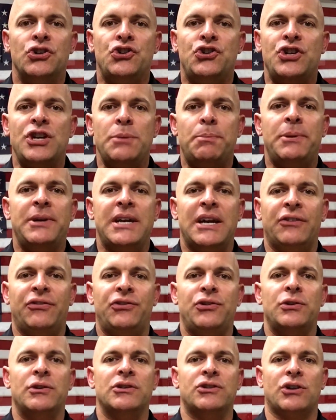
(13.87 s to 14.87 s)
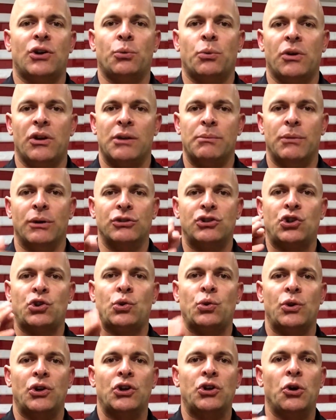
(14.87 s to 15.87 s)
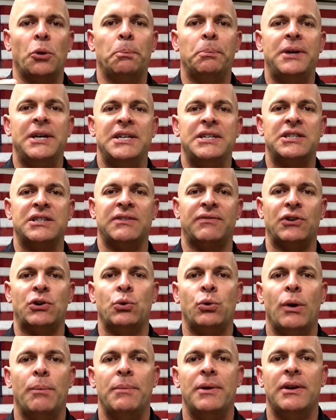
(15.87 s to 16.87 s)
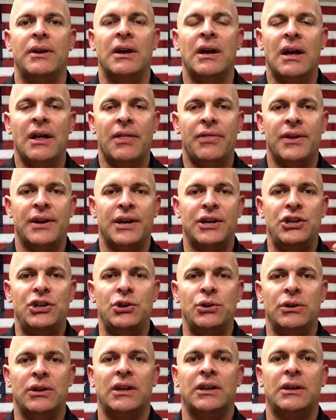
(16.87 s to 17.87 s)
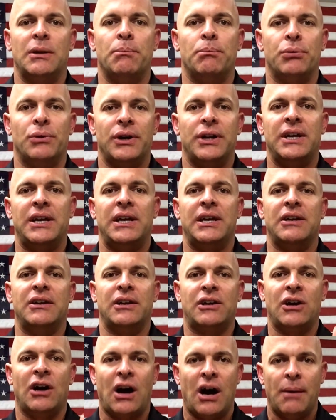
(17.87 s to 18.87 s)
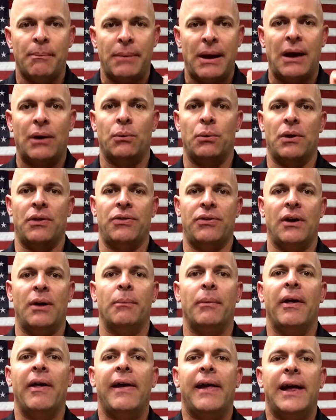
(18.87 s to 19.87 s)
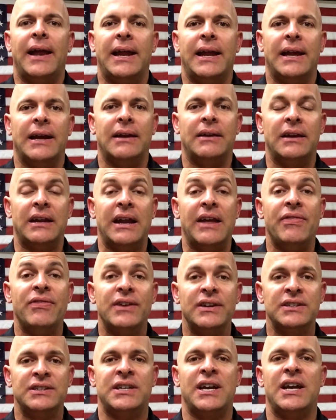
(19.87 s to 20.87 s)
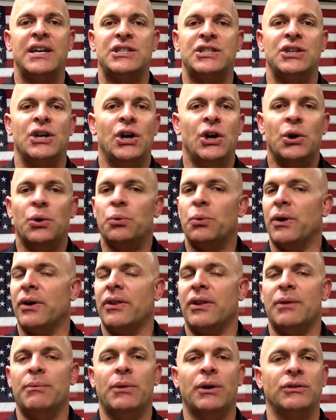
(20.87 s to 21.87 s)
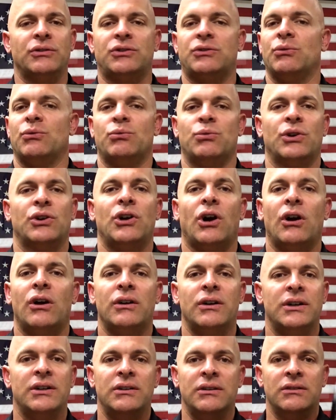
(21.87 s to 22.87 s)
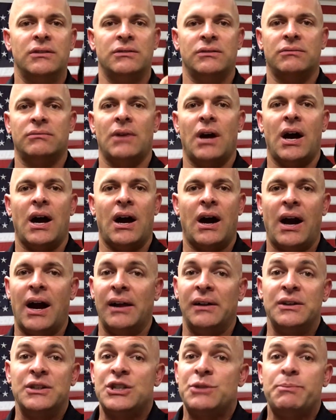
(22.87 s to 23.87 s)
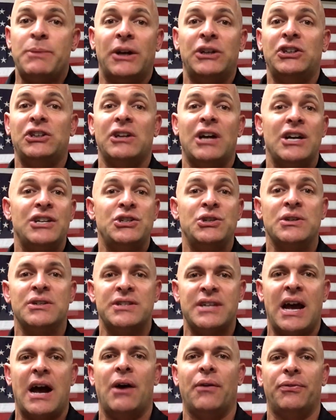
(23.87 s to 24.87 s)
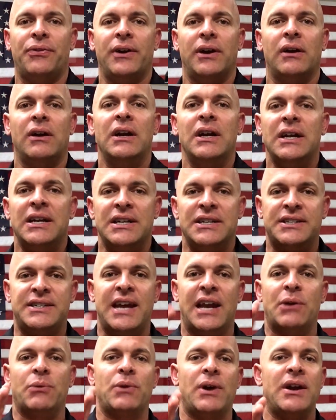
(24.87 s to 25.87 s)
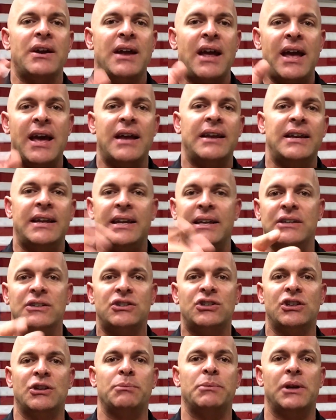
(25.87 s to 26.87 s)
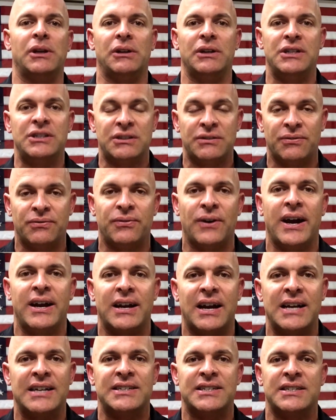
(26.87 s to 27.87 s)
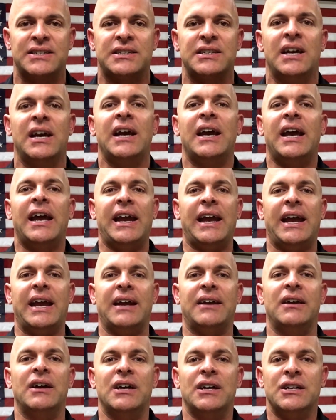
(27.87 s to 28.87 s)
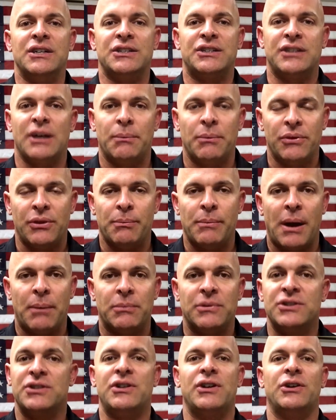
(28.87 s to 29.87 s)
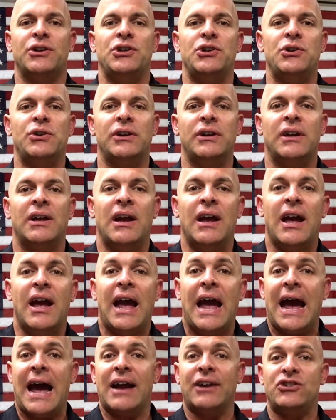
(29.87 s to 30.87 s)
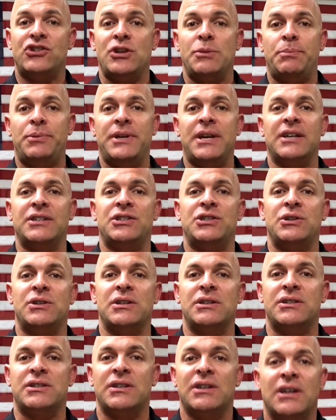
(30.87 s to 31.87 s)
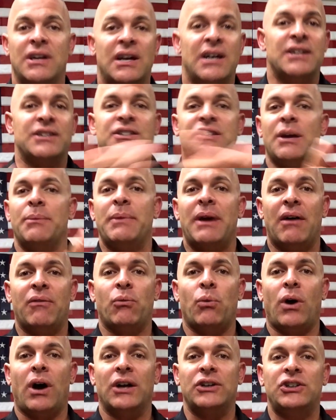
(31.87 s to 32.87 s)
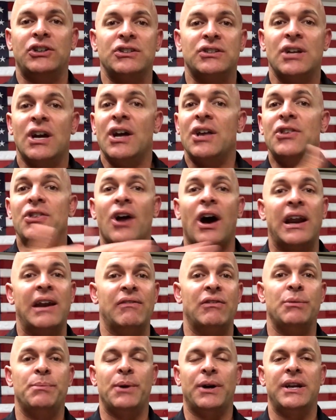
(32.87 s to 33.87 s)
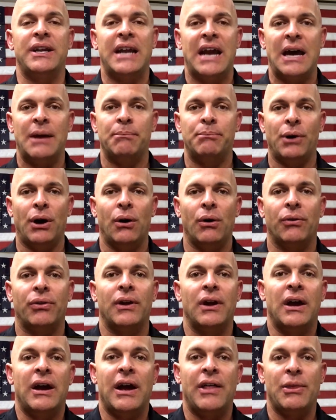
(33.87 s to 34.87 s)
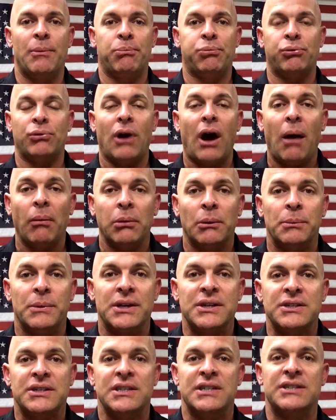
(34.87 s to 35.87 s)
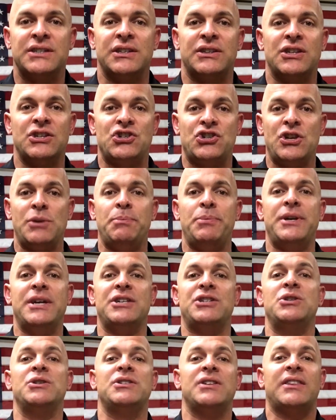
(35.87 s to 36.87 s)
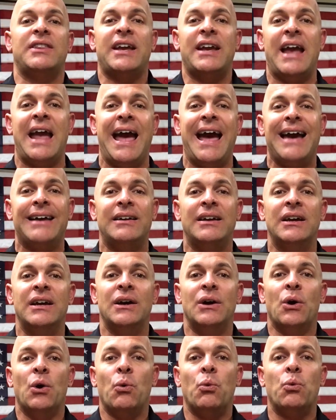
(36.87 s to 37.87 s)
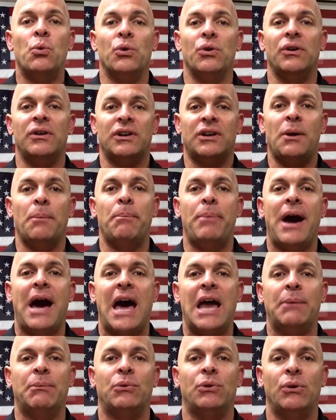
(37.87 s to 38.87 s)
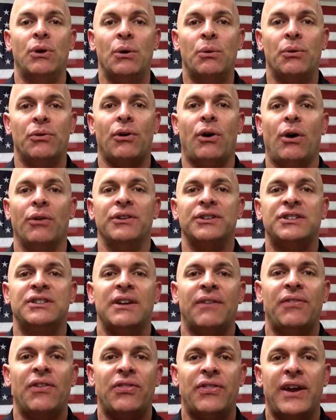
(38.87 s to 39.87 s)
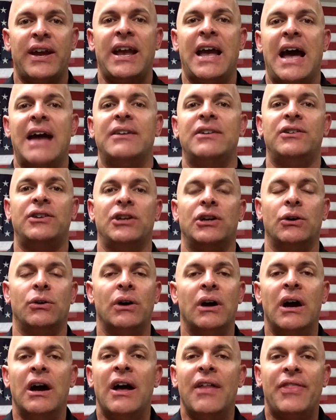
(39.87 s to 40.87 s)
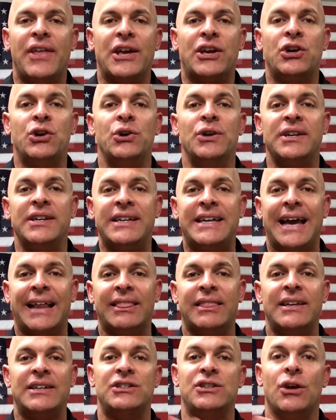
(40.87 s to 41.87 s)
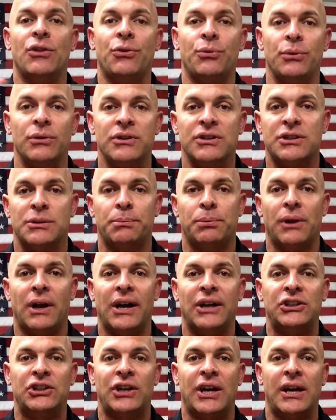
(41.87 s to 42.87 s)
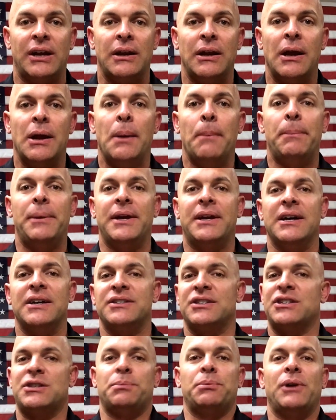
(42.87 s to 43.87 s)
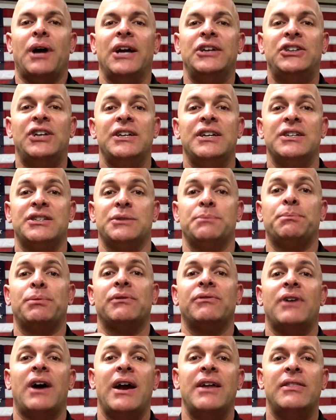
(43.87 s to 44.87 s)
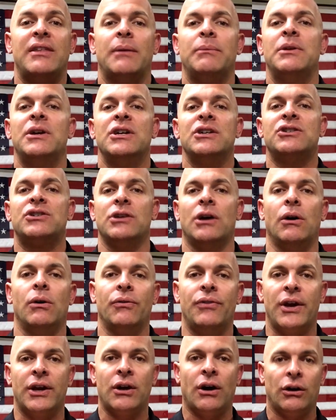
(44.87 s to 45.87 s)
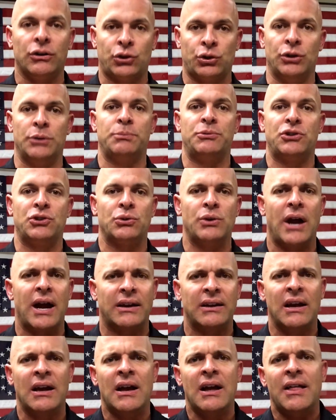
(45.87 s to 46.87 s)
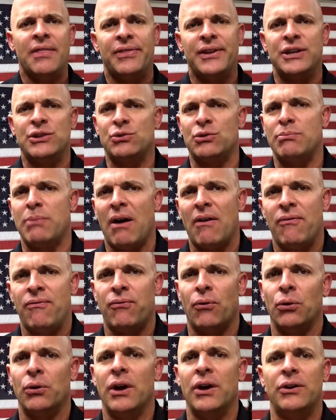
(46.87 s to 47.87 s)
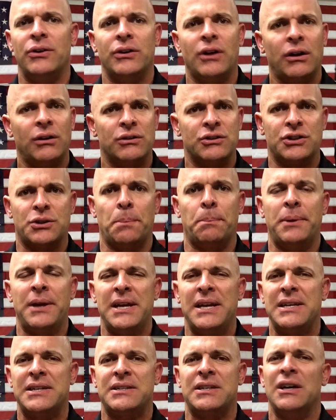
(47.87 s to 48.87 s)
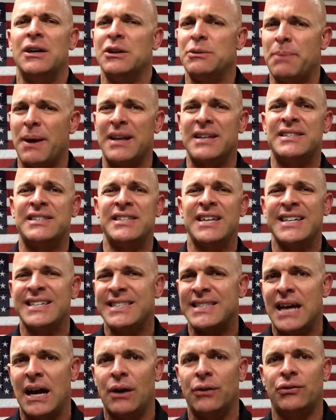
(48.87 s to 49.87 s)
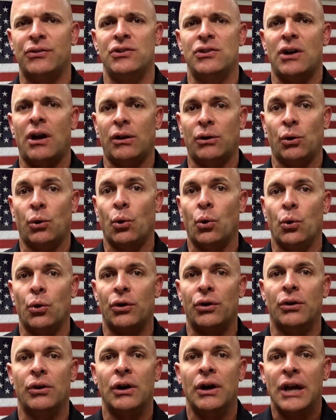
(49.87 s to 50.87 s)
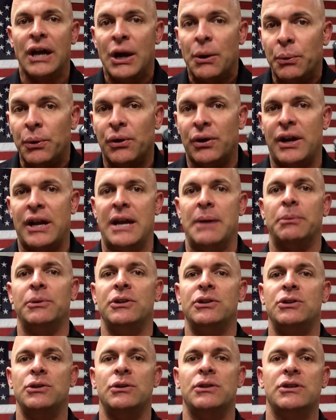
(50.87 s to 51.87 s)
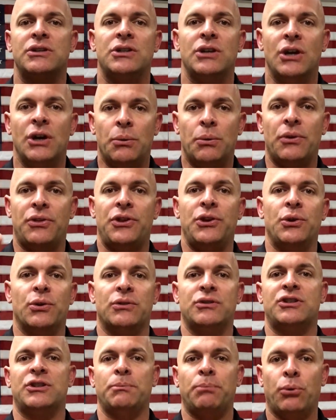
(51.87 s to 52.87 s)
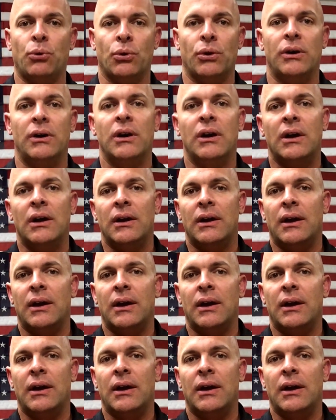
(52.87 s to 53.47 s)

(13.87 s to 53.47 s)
GPS units are one of the most critical pieces of equipment that a unit can bring into combat with them. And in this case, one of the most regarded, highly specialized units out there is getting ready to head into the Middle East to fight ISIS. And some of the members of their unit had GPS units and some have watches. Not everybody had both. And the problem is that the GPS units that they had weren't compatible with all the stuff that they had to do. They couldn't get these through the supply chain because the supply chain doesn't provide them, so they call TroopsDirect. These were about $400 a piece, about a $6,000 order, and we were able to do this with your support.